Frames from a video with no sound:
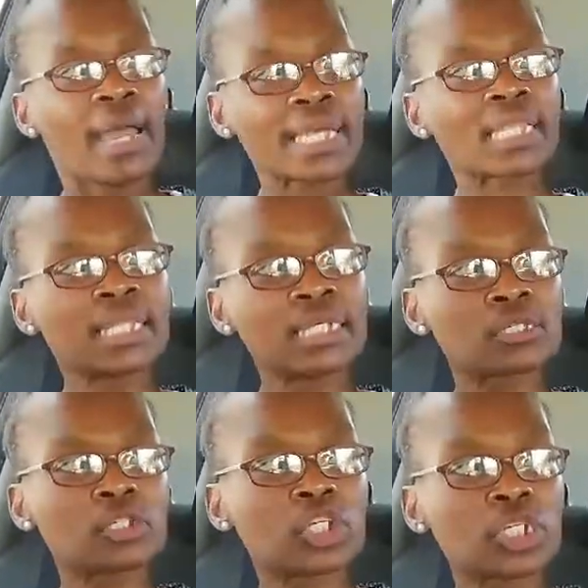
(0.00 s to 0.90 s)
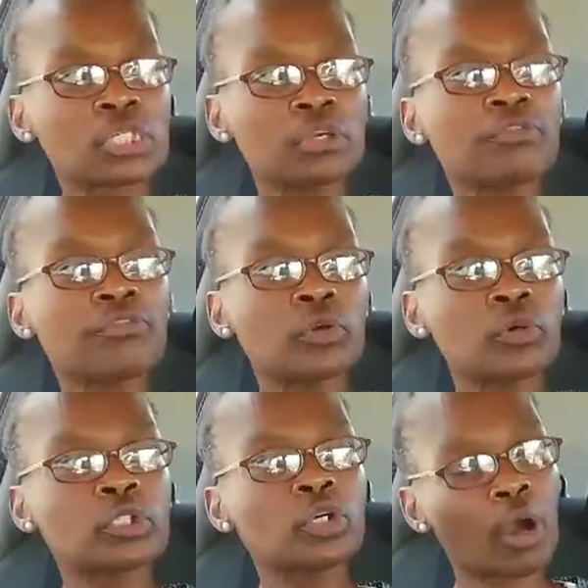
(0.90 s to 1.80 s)
At least just if
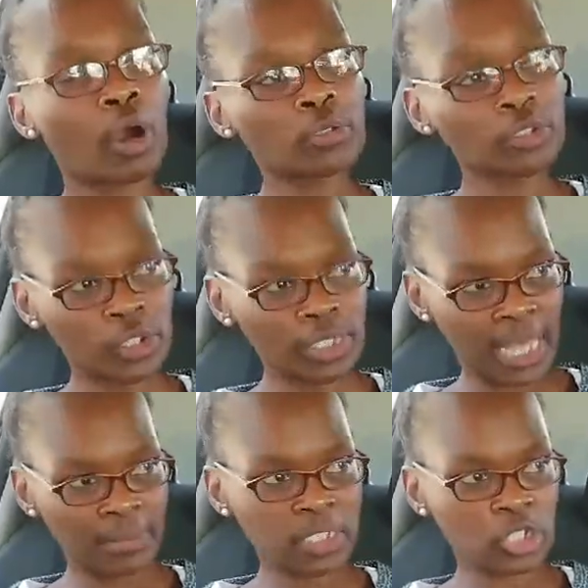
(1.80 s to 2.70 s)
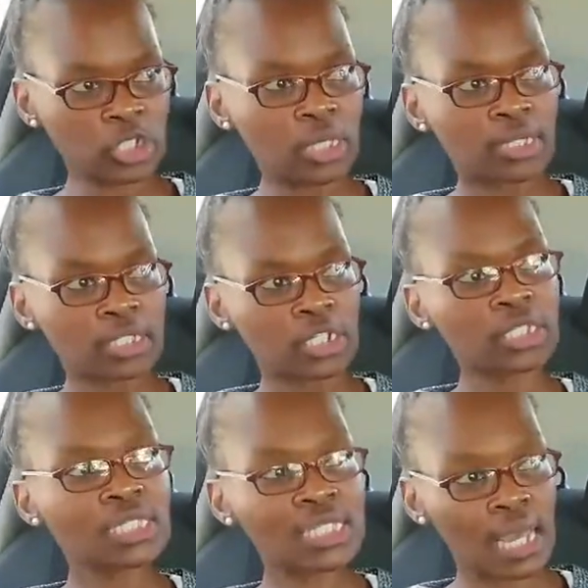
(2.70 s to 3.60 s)
you go to your neighbor, just
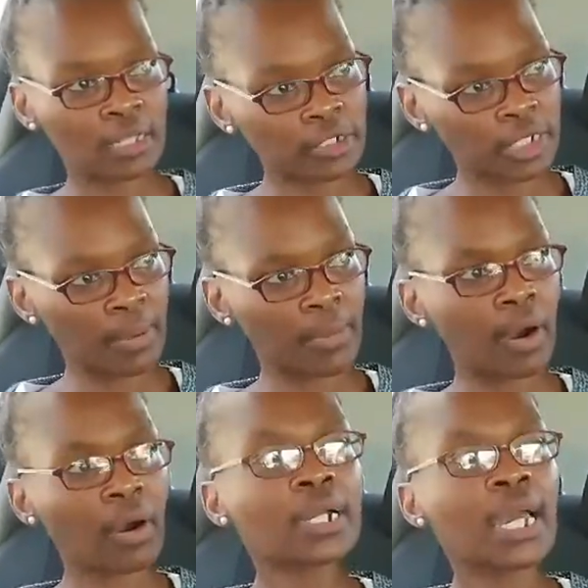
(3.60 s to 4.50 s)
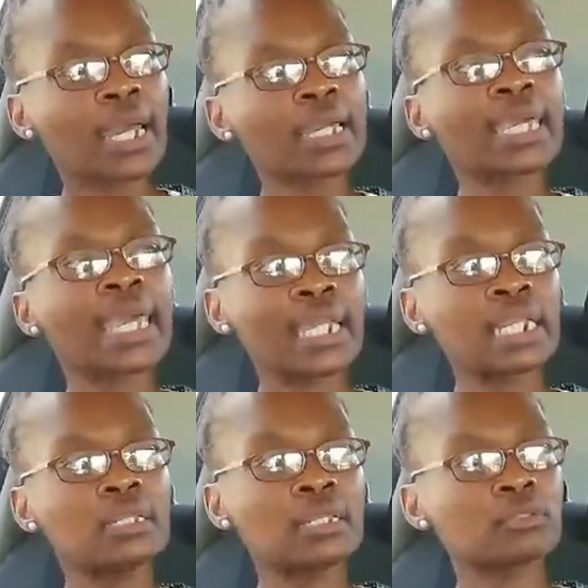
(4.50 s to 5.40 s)
tell your neighbor, okay,
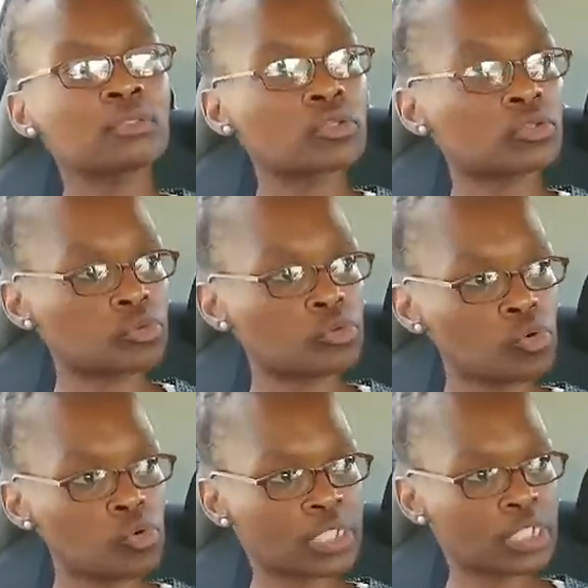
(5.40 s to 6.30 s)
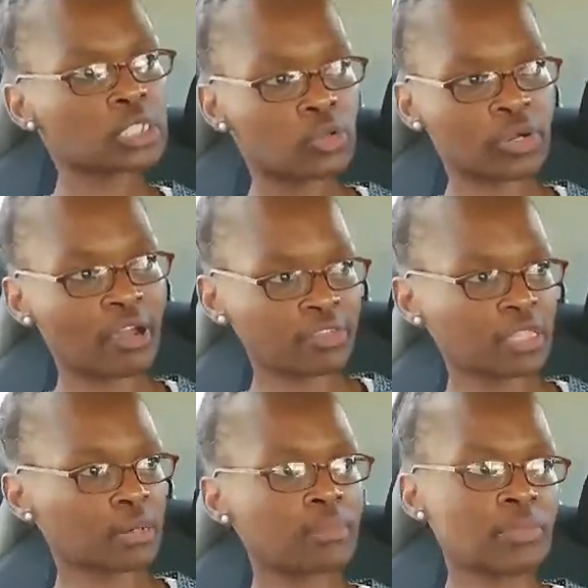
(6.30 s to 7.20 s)
can you just look after
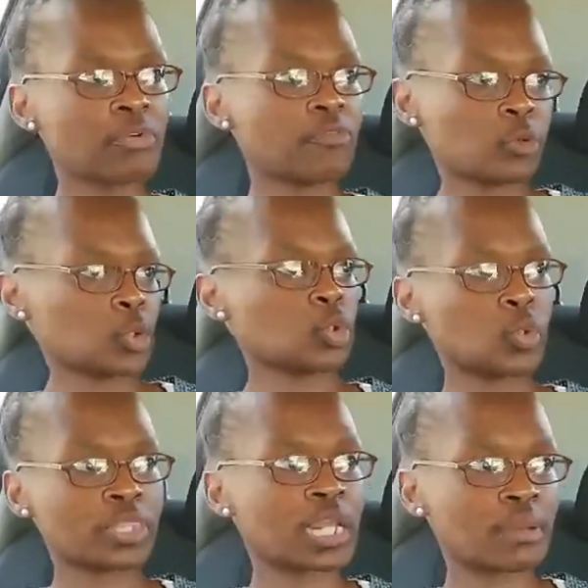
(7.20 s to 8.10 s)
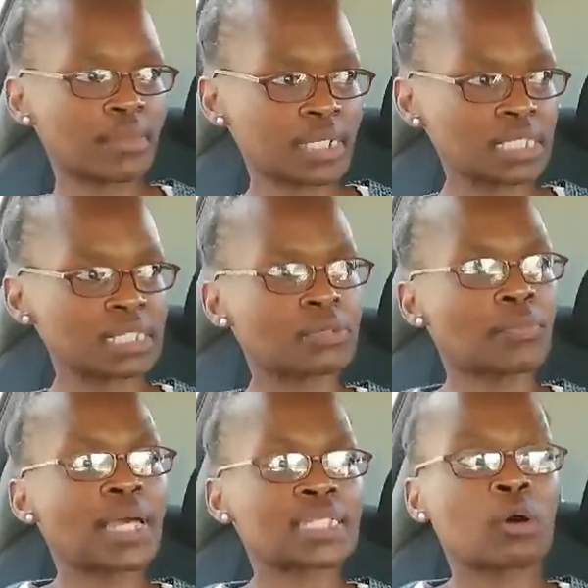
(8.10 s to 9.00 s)
them maybe for 2 or 3 minutes? It
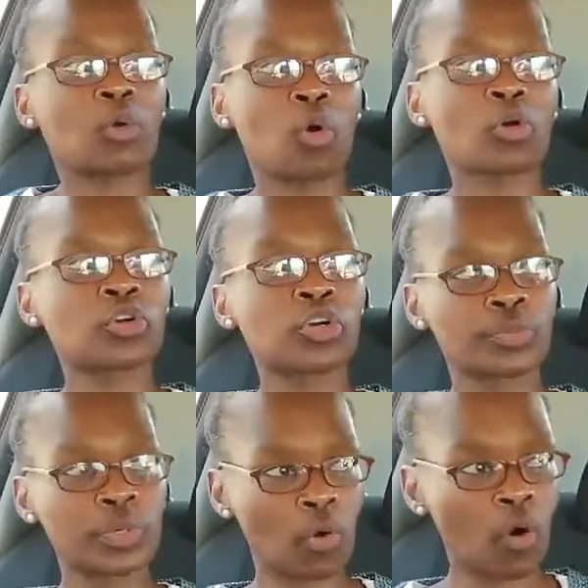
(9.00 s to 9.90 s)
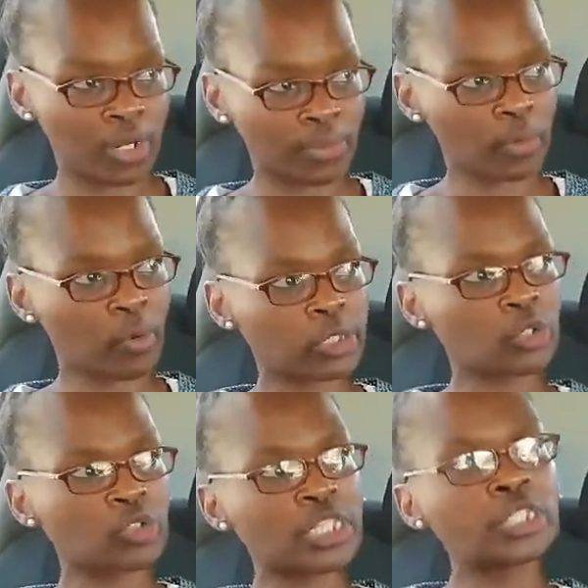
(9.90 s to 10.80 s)
depends how long you're going to be gone, because
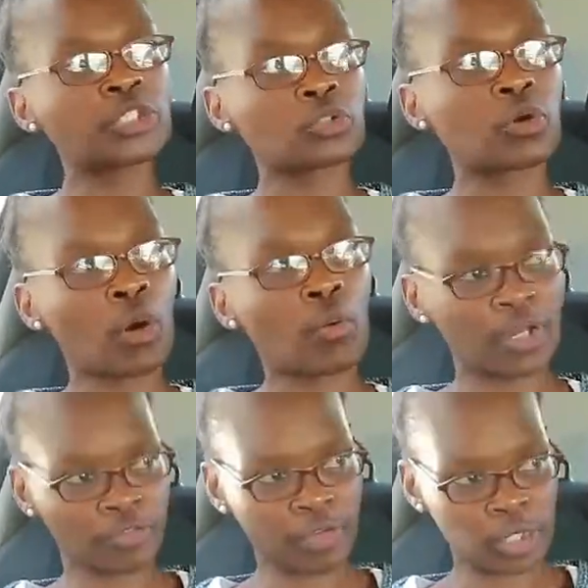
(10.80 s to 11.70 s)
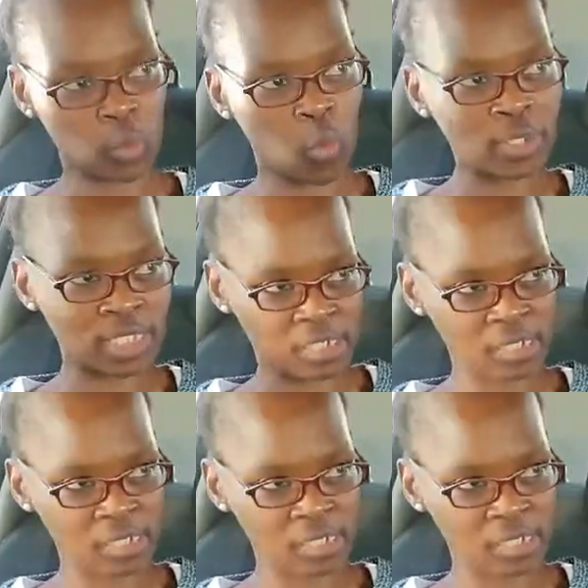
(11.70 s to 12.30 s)
you need to go and fetch water.